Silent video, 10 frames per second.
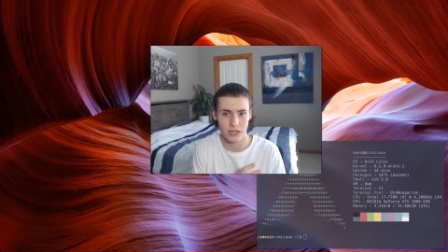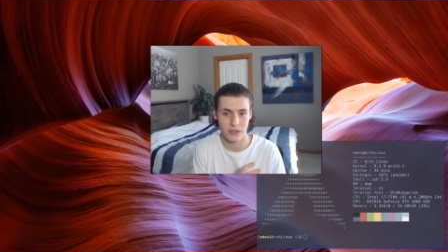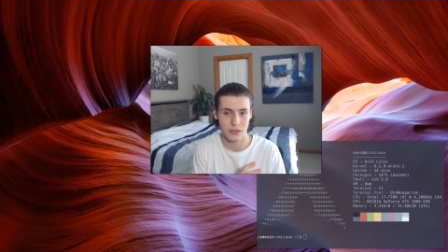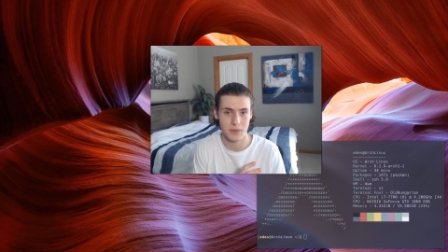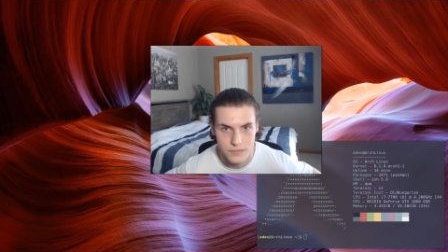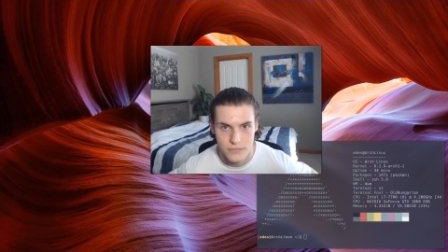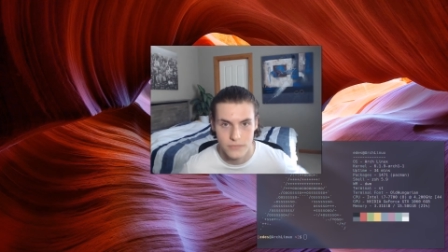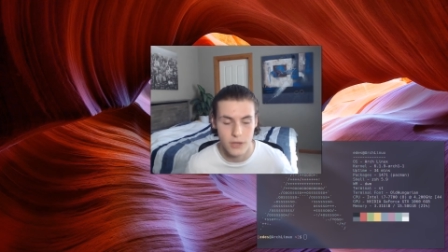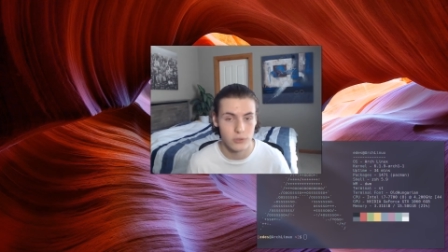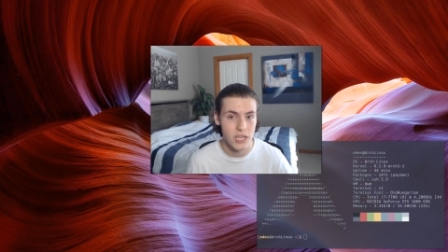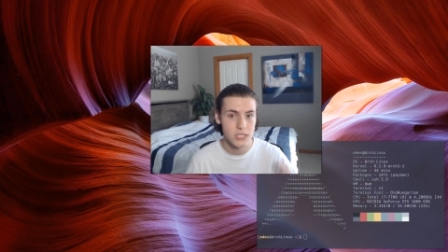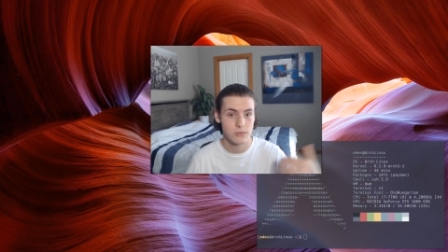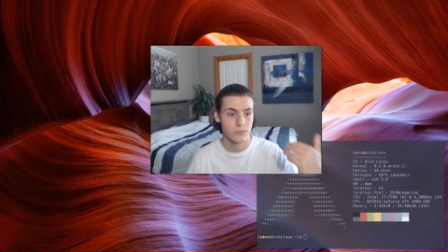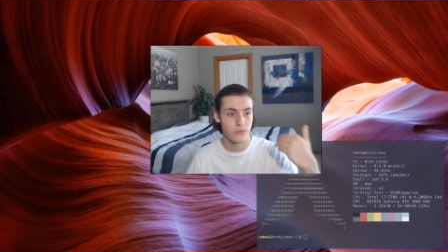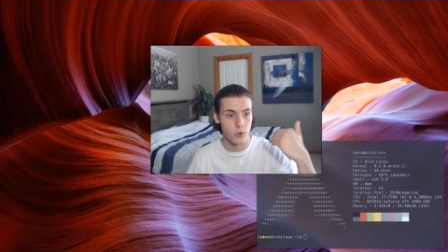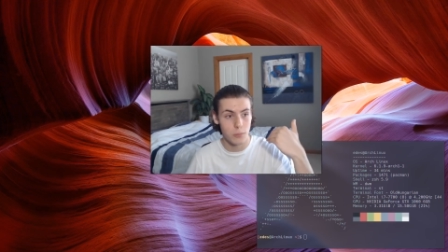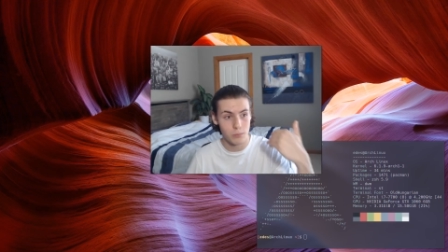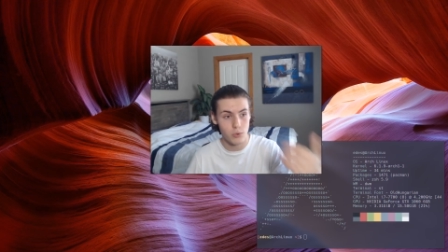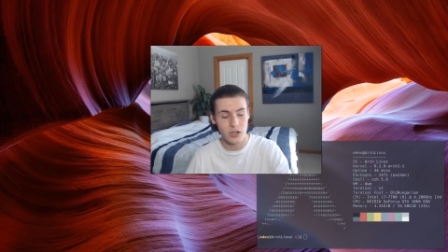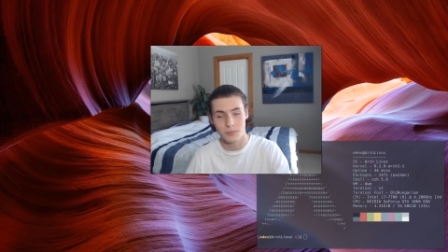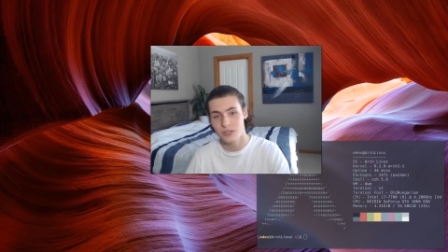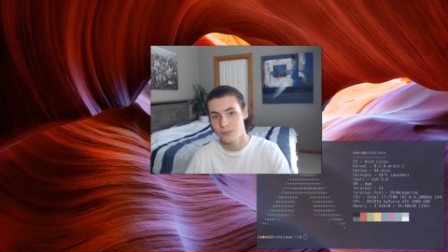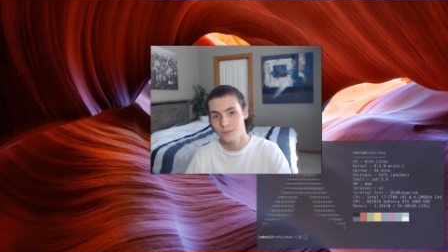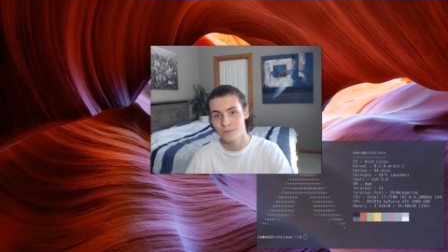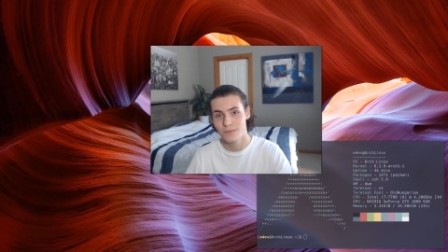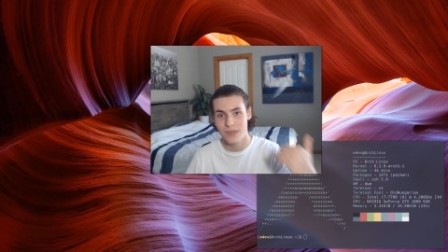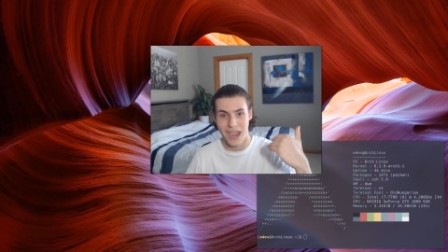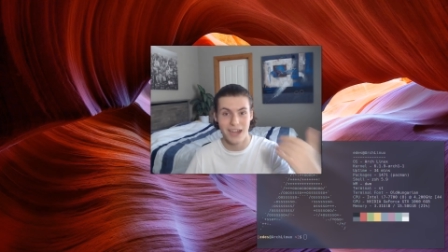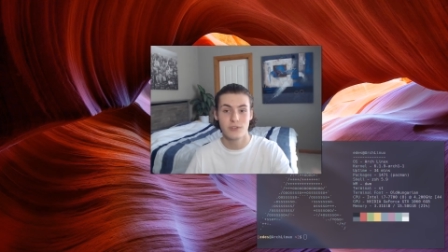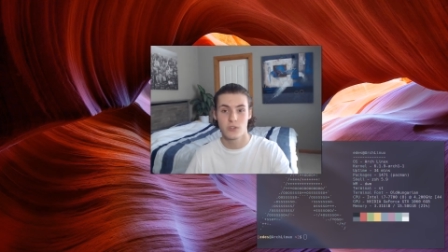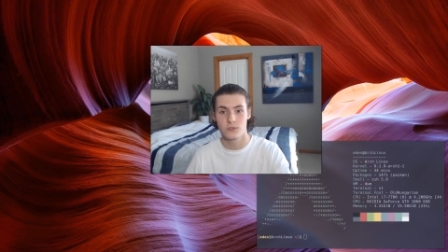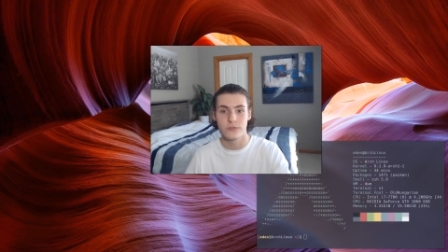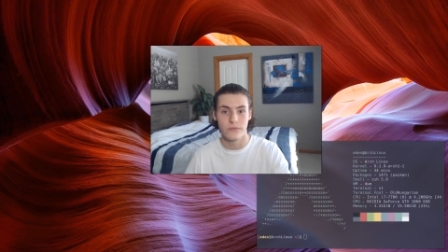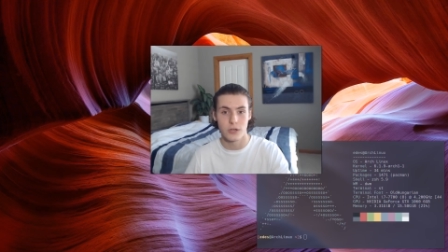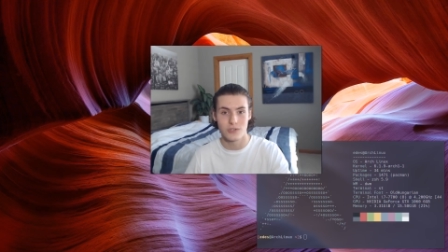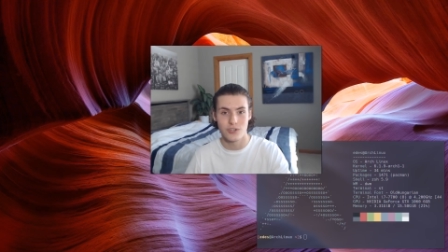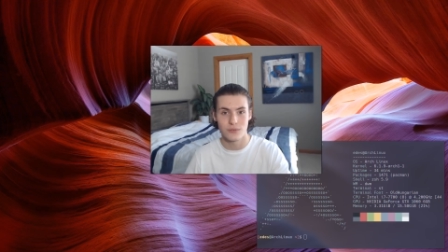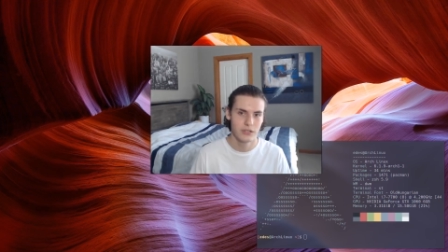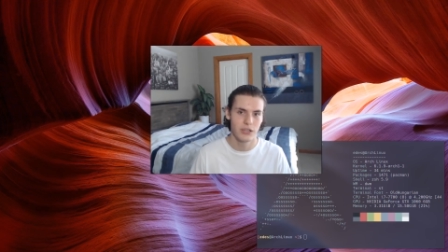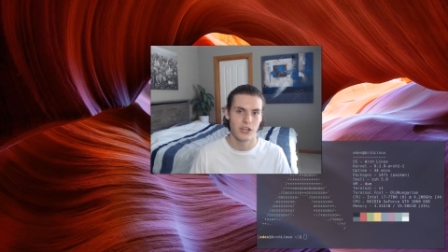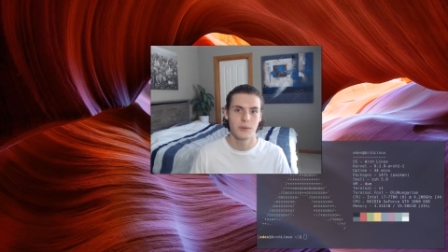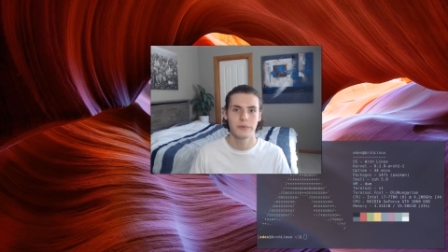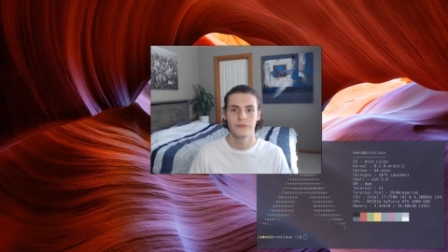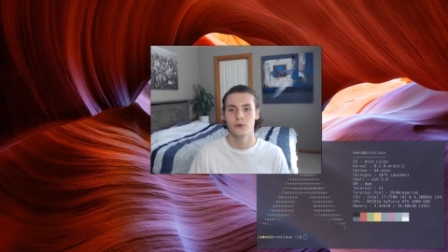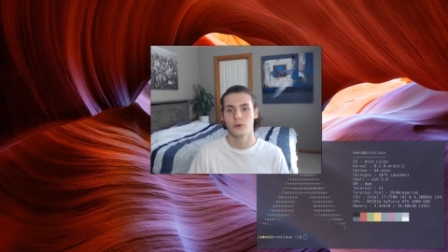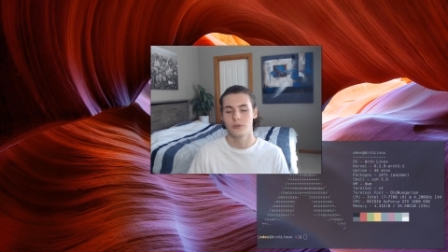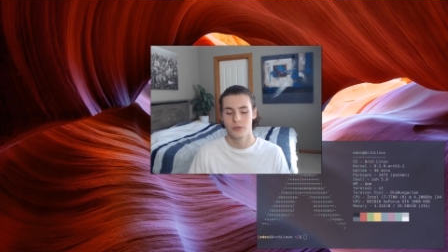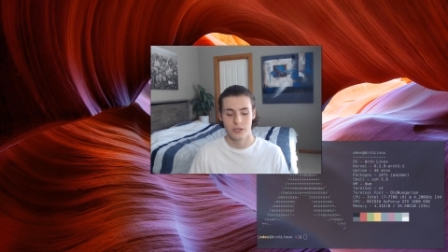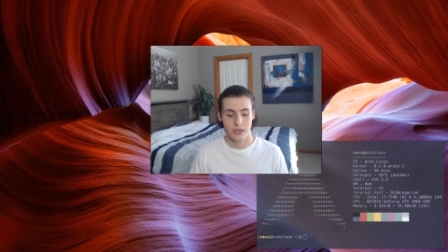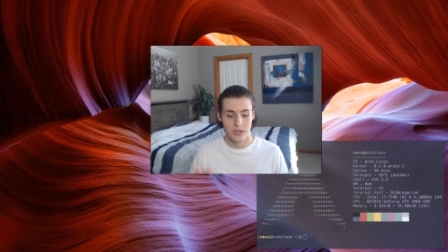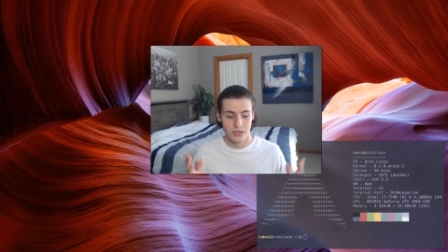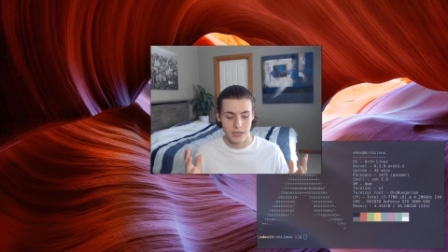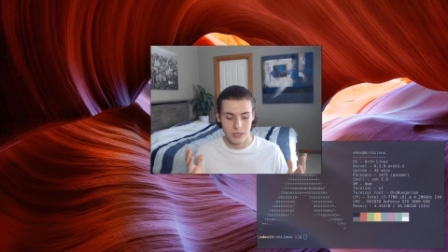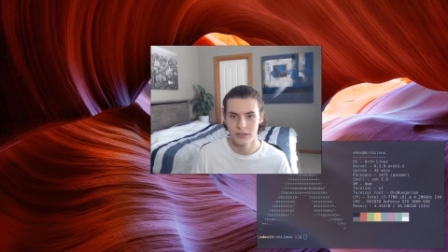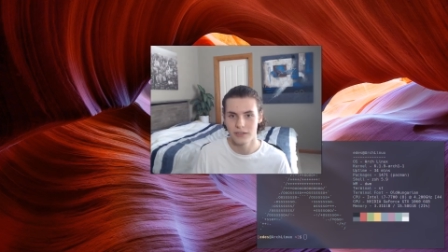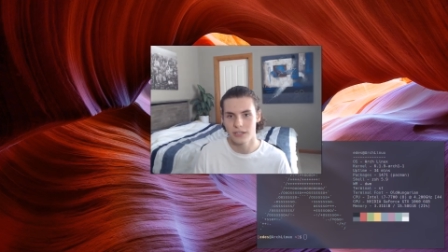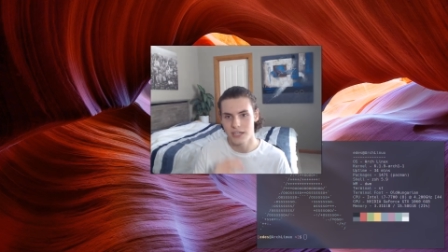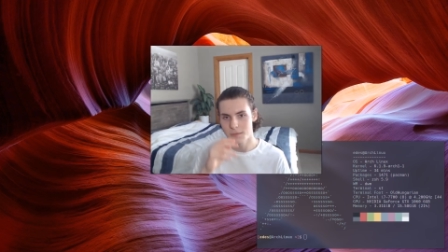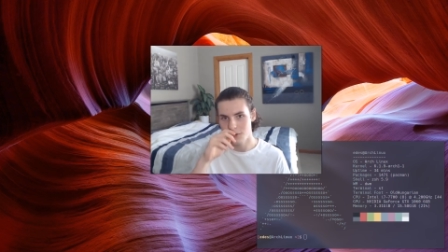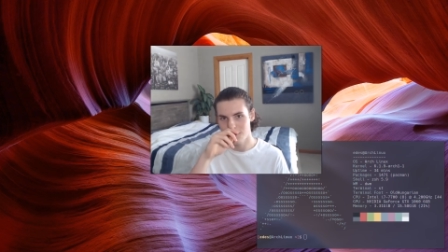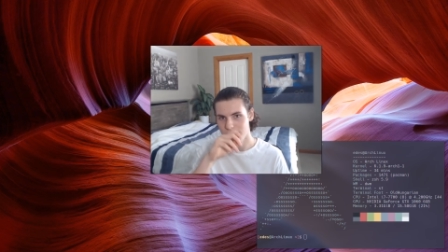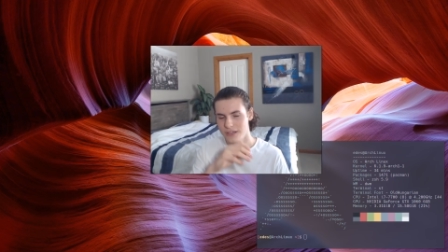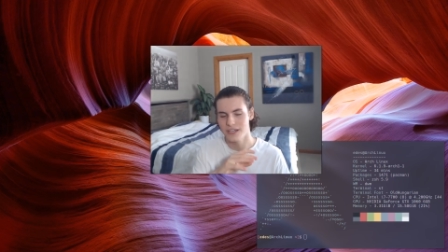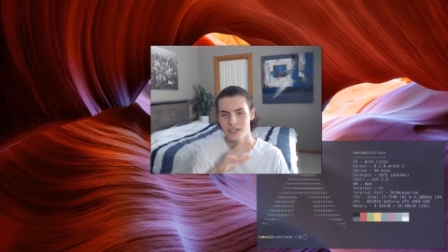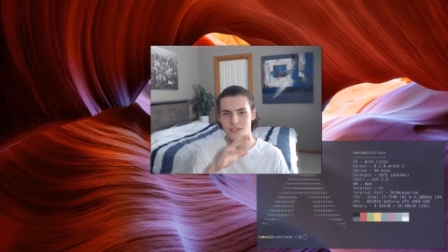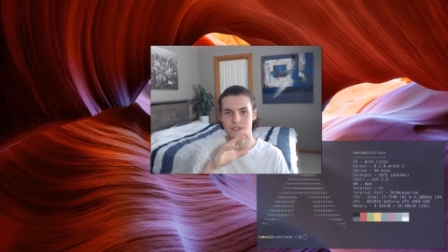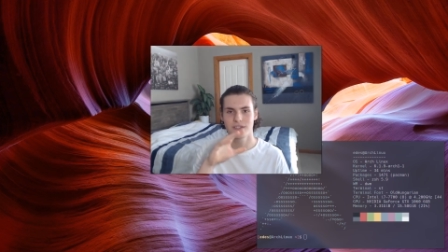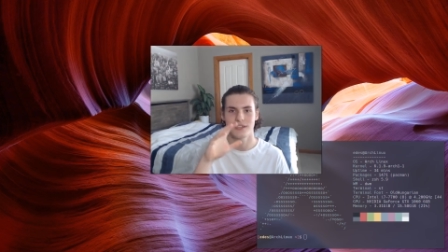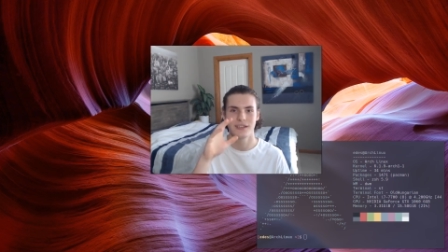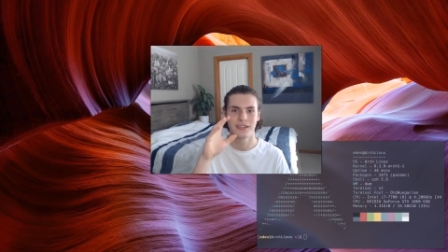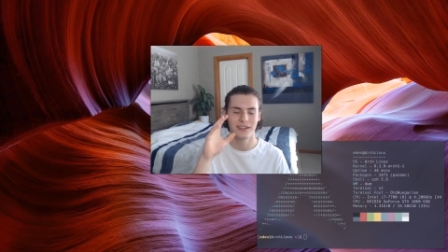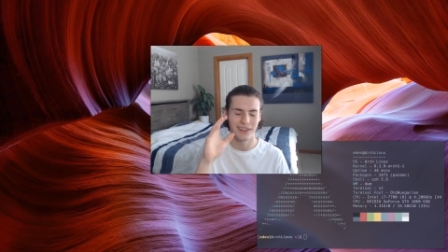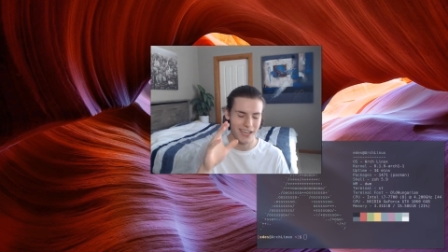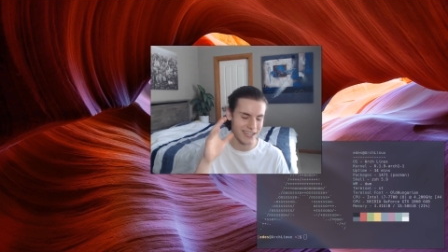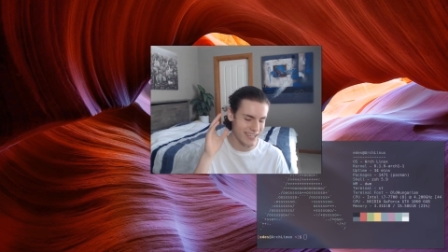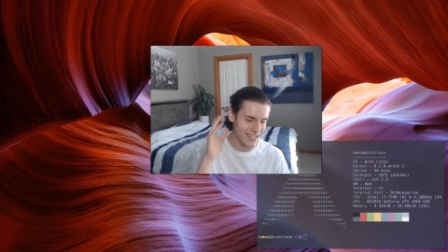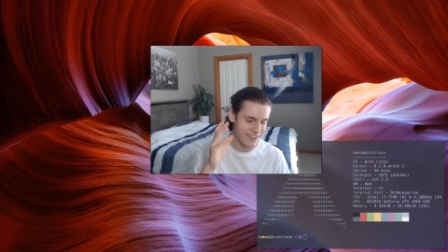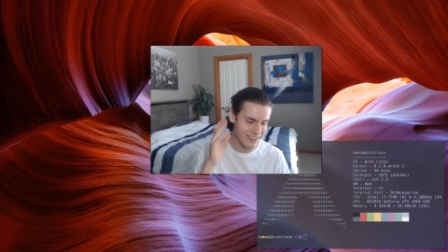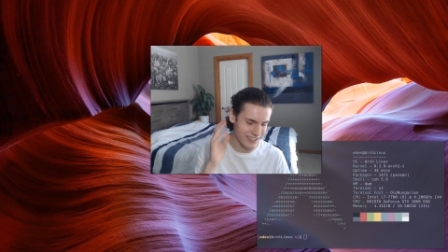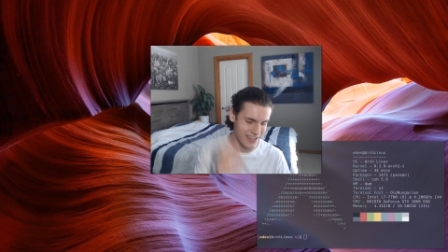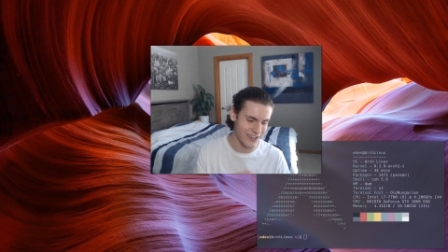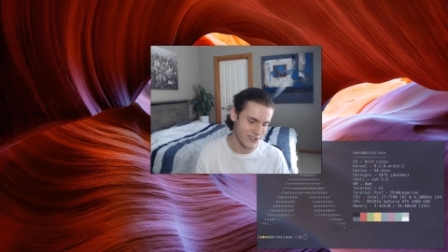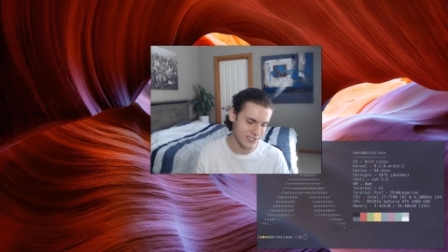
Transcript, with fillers: ThinkPad that will last for quite a bit and is also very cheap. And number four, the keyboard is just like nothing else.